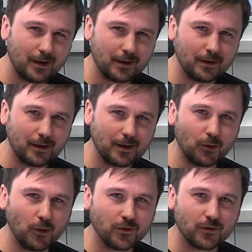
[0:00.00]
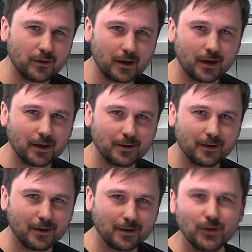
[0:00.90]
and also kind of like
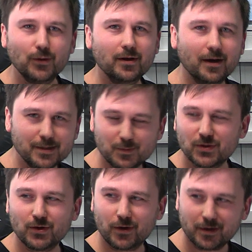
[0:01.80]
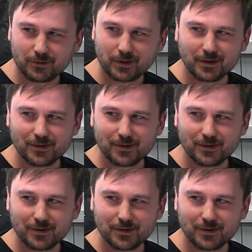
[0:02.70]
the good guys mature, right?